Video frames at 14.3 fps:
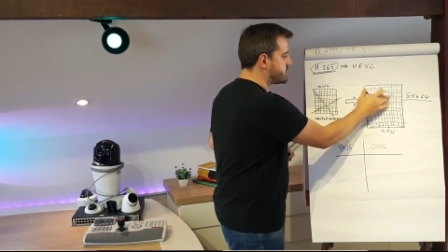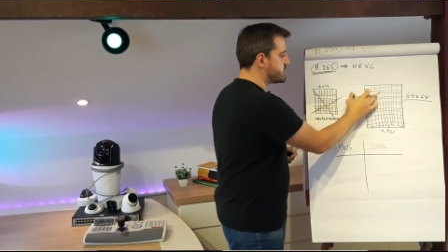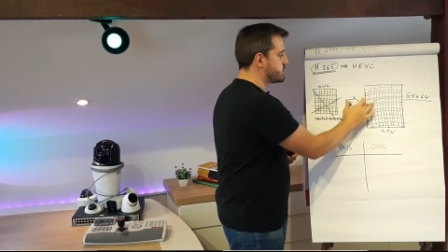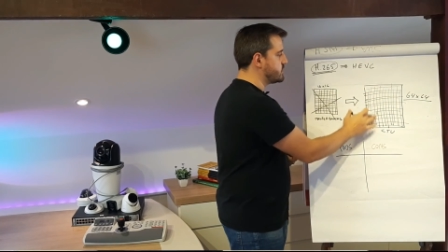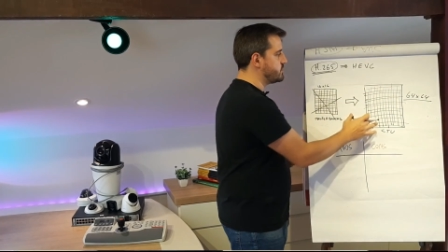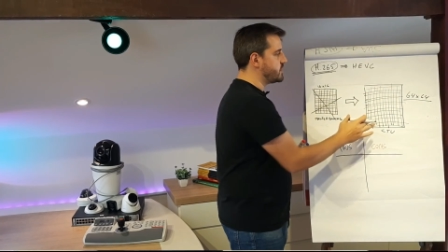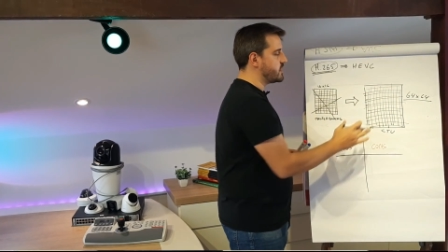
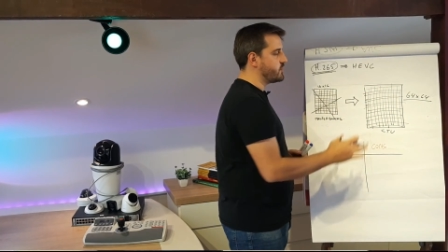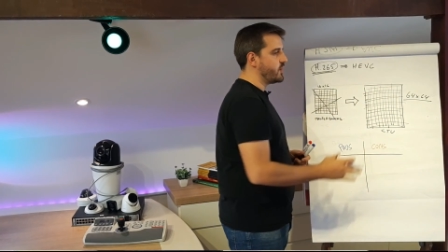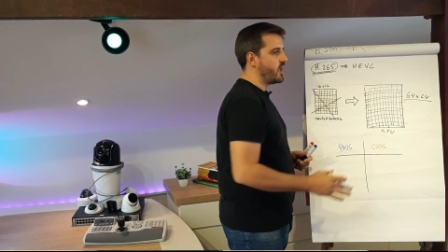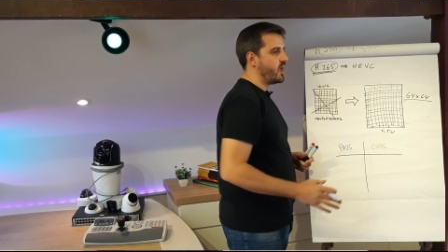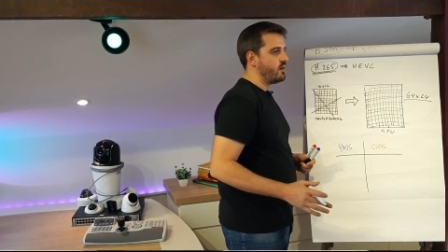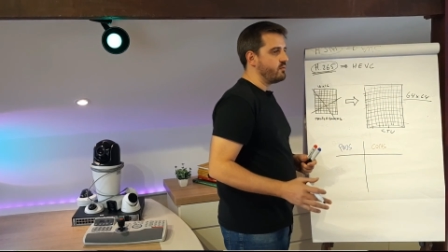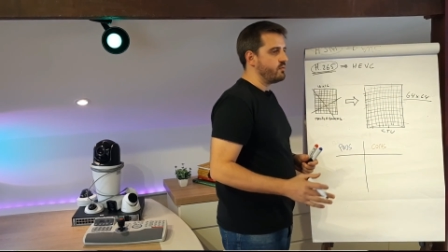assume that we
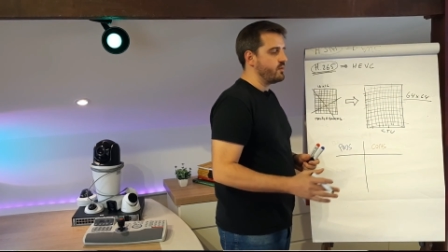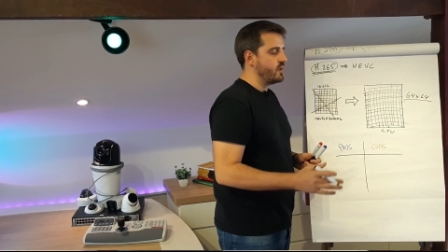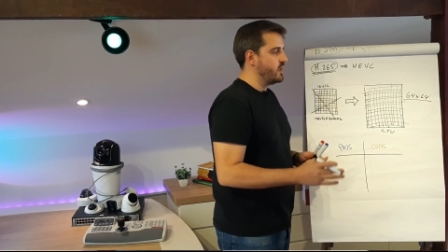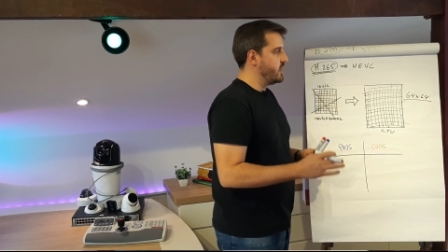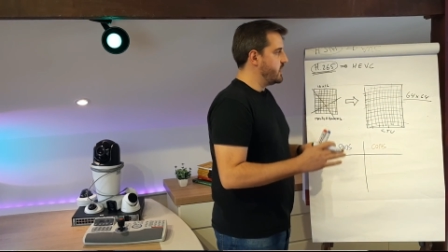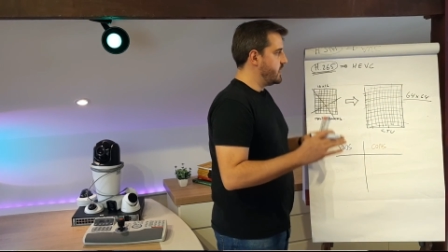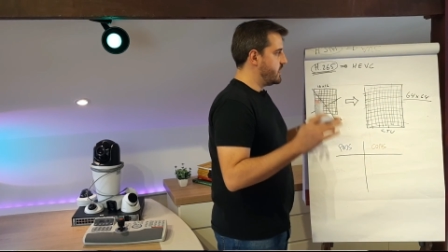have
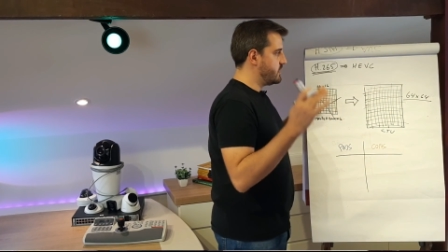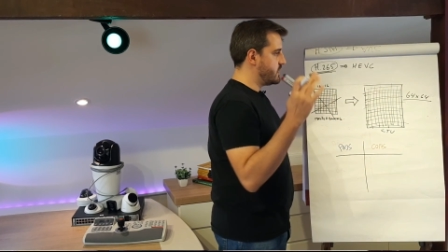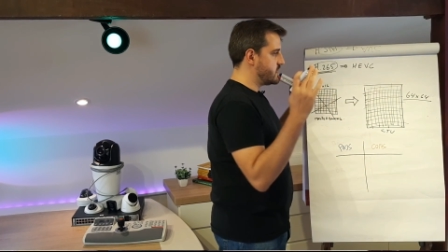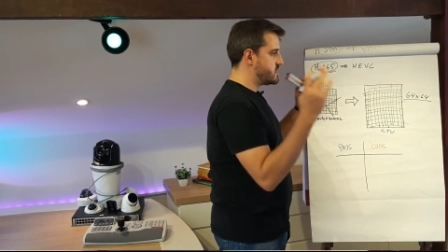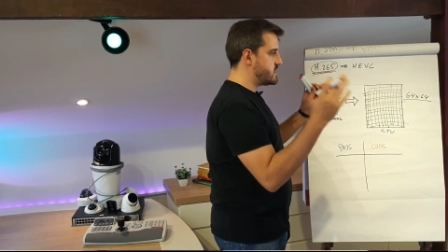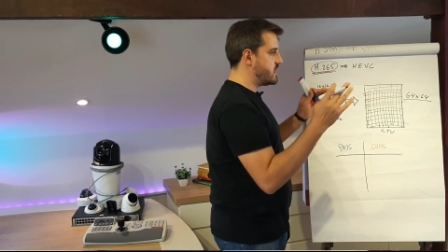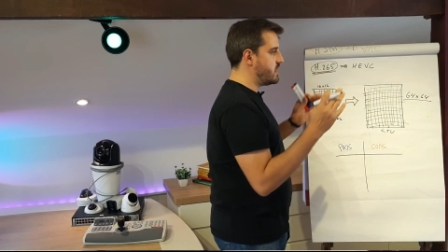in the
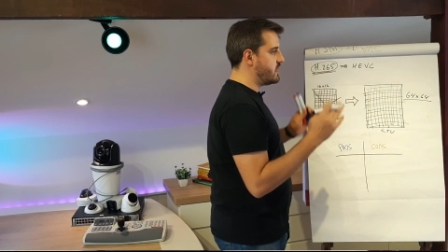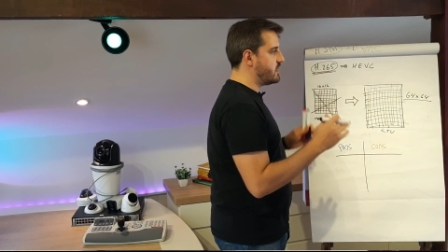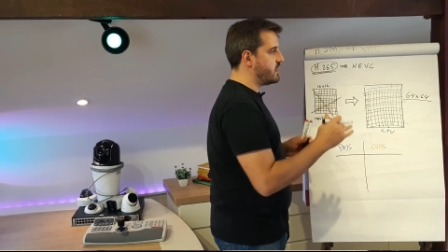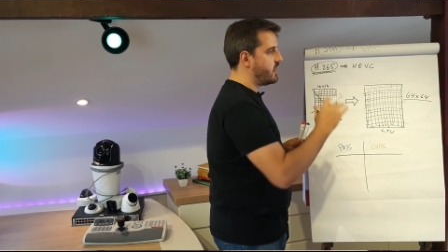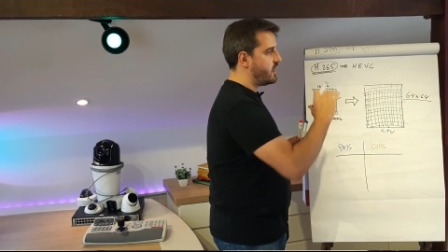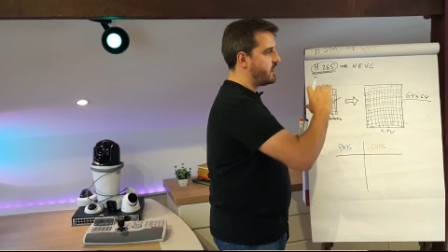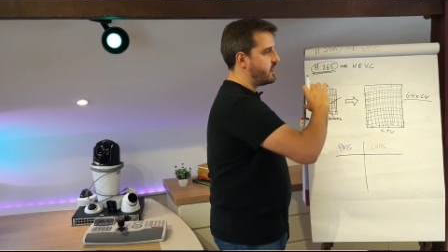scene
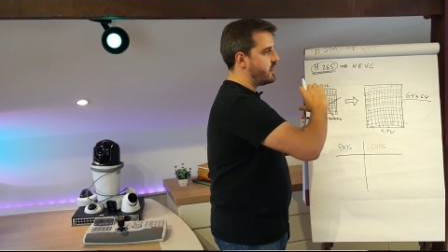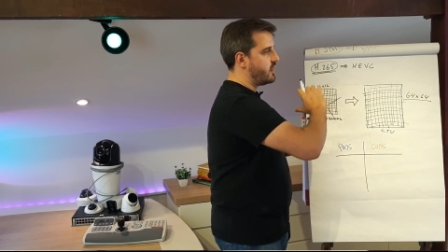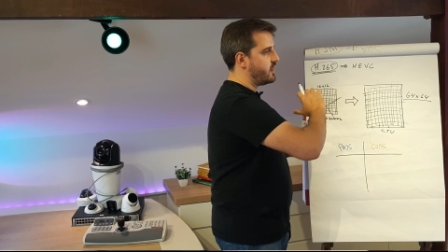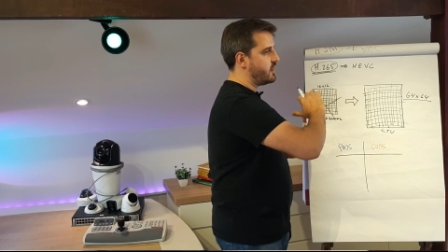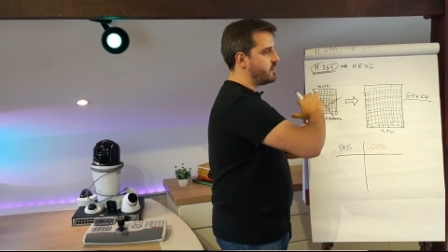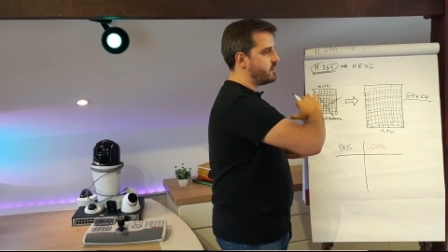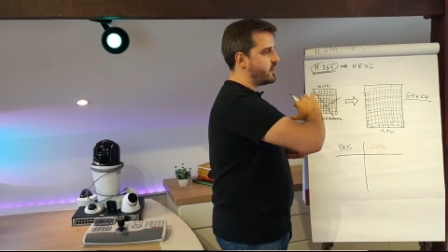
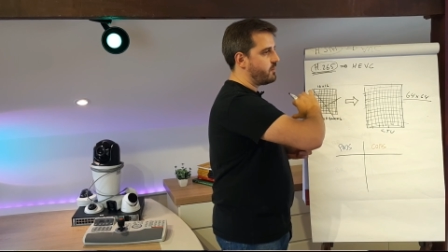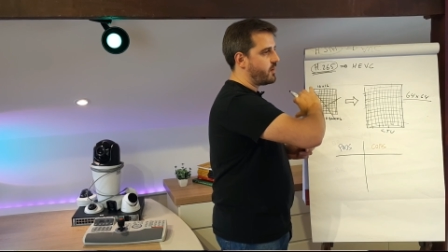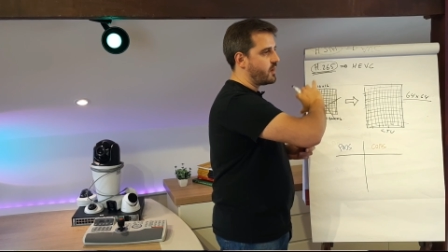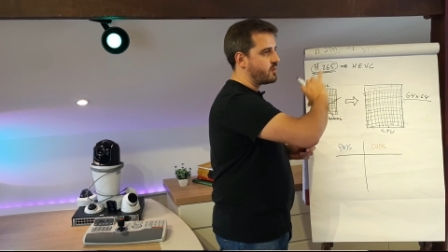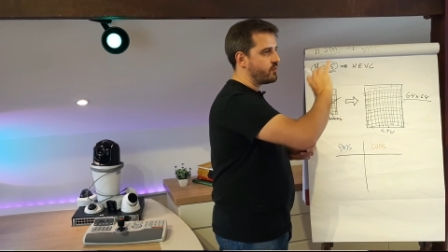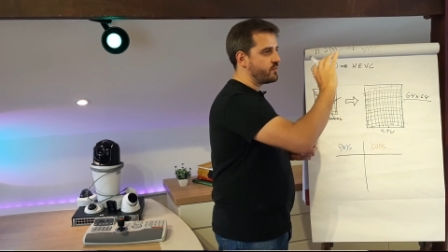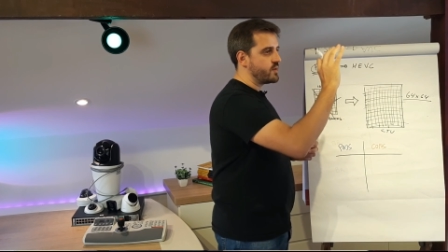a
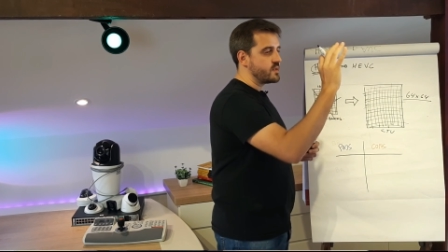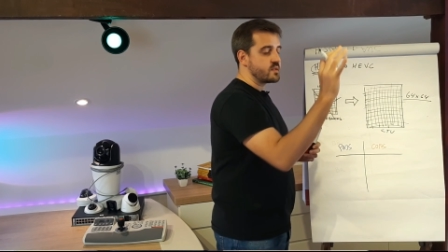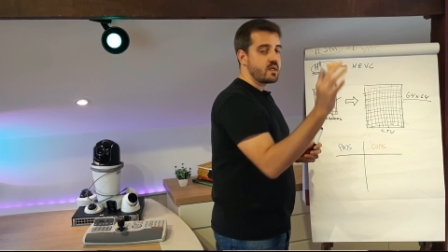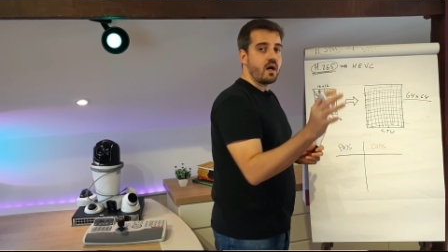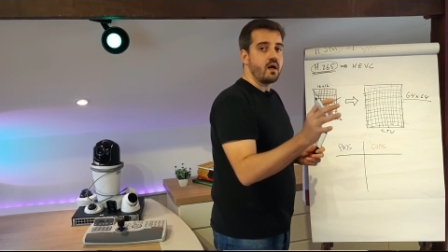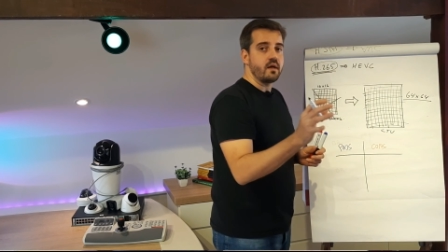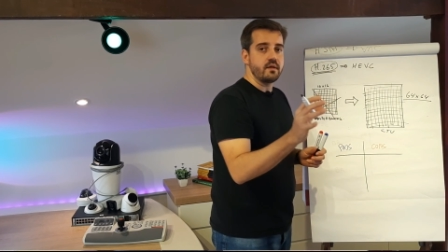part of the
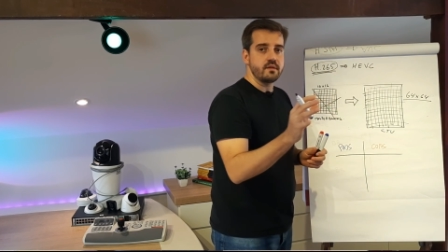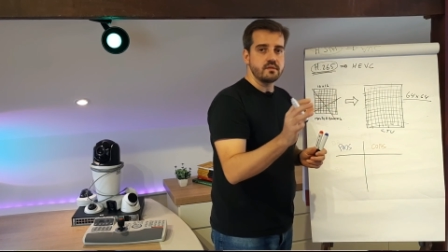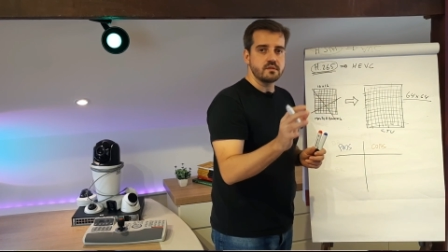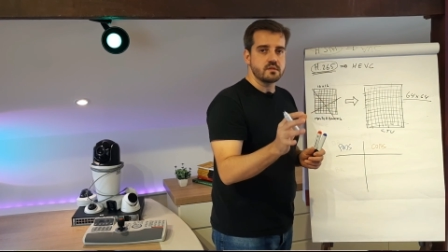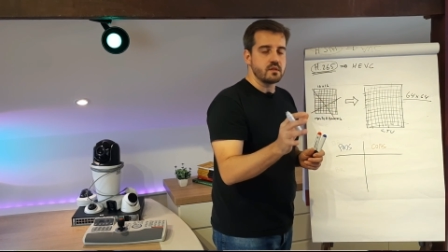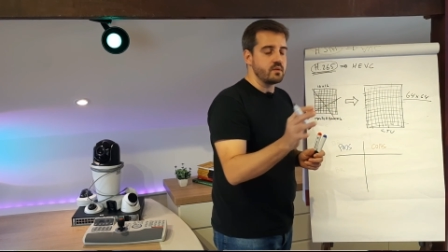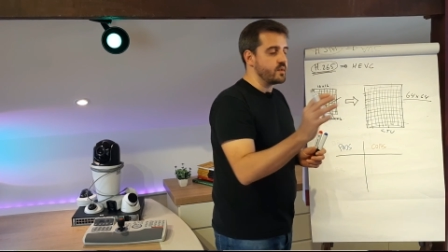sky,
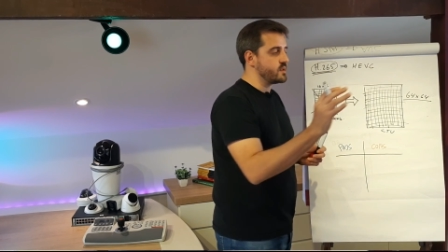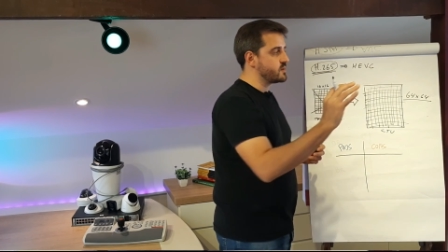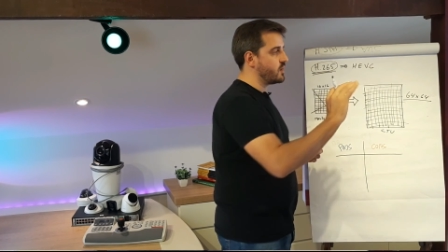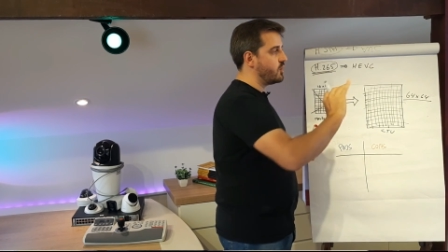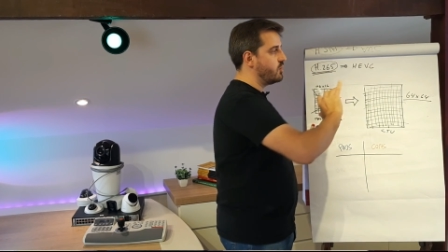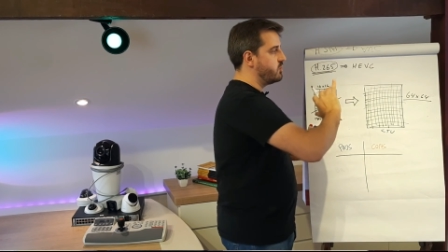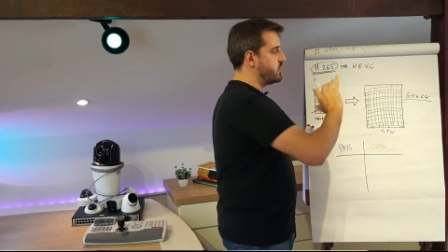so it's
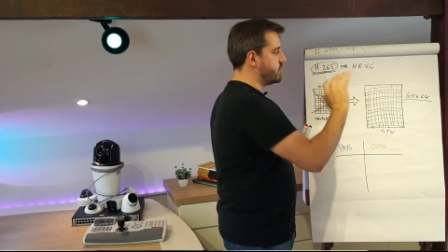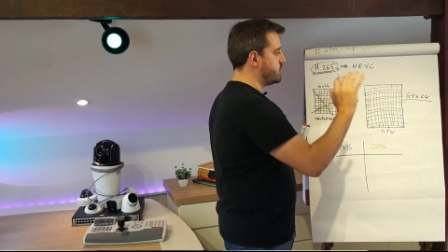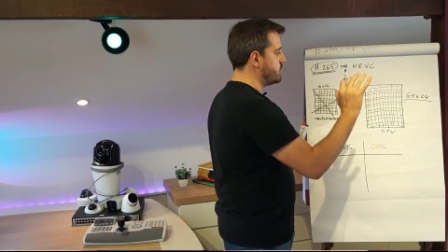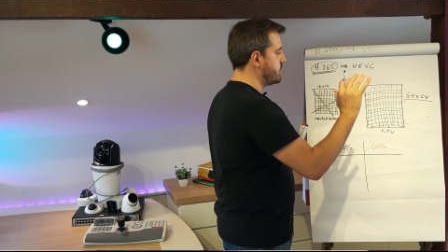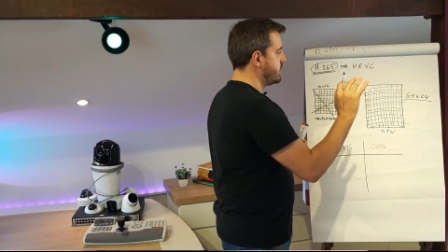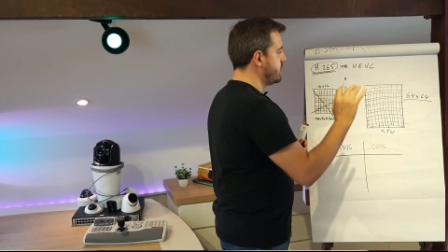all blue.